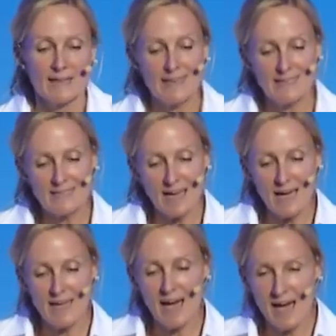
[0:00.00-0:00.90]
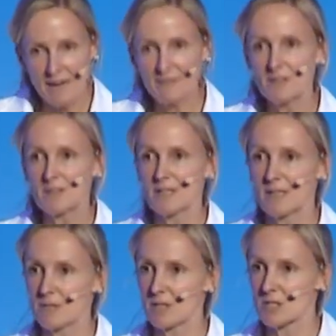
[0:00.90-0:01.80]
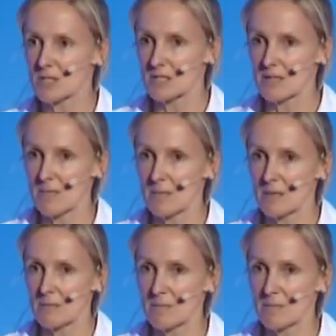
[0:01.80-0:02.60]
They die after they reach the summit